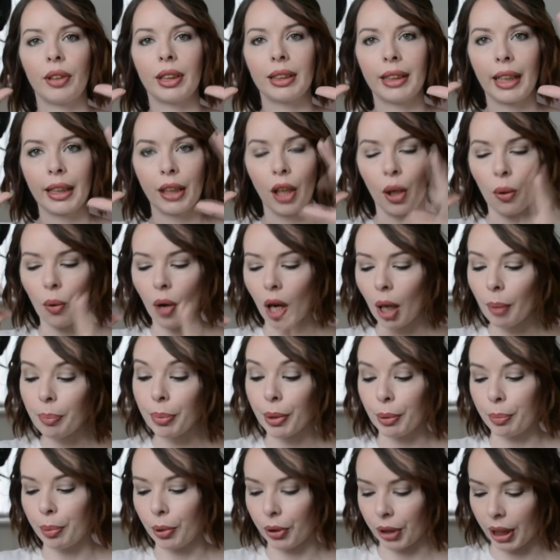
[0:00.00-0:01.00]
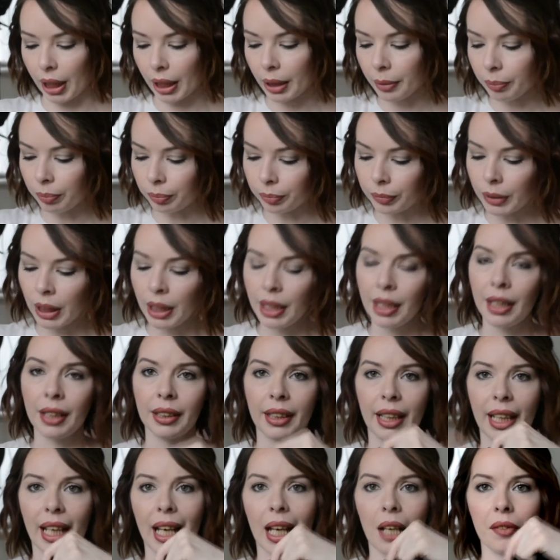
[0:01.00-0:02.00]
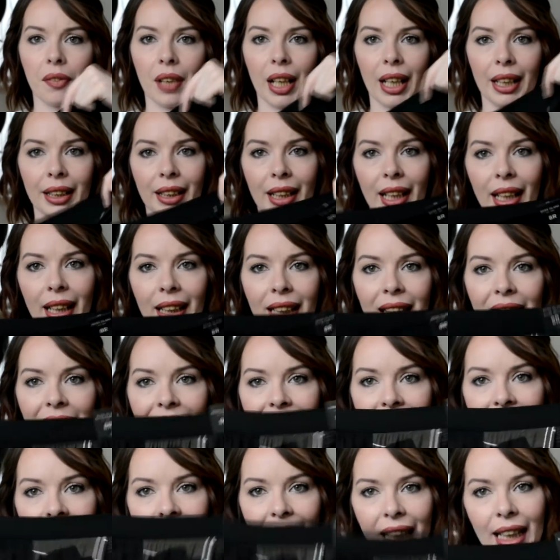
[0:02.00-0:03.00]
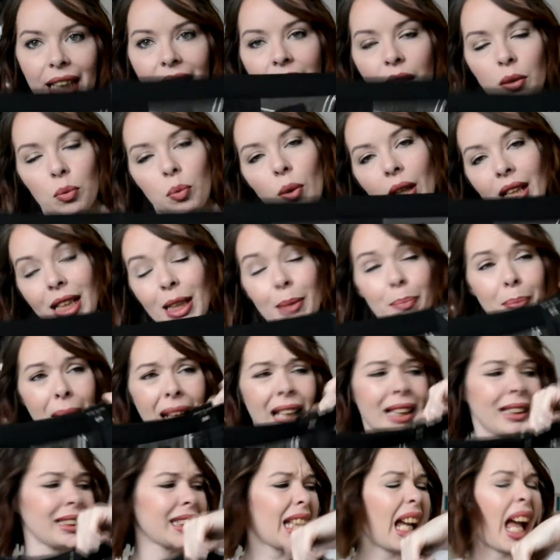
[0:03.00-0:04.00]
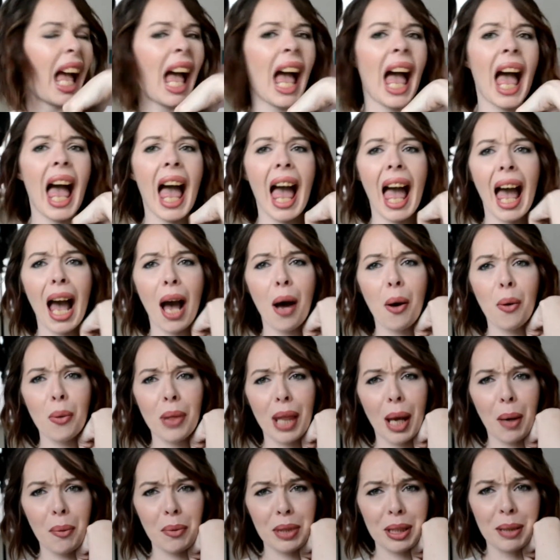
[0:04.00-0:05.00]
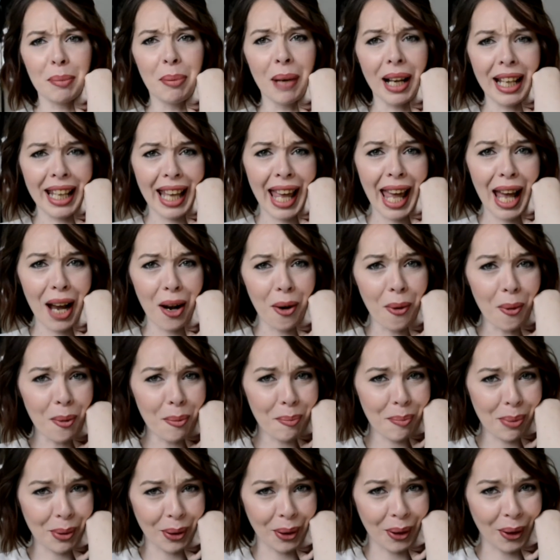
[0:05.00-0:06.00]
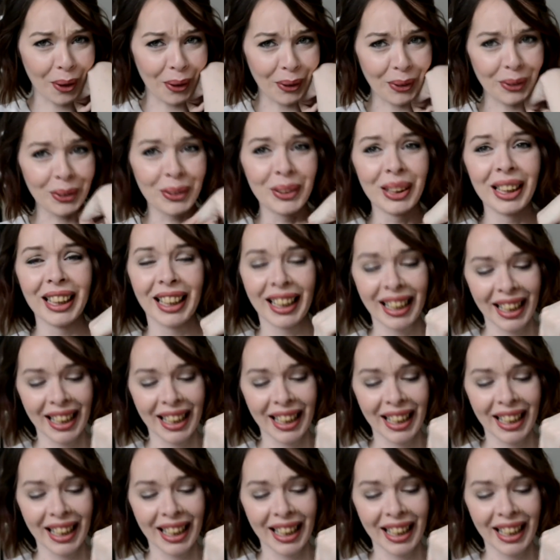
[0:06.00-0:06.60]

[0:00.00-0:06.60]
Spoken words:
as they go up the body. They have an elasticated waistband. Ow, that was my elbow.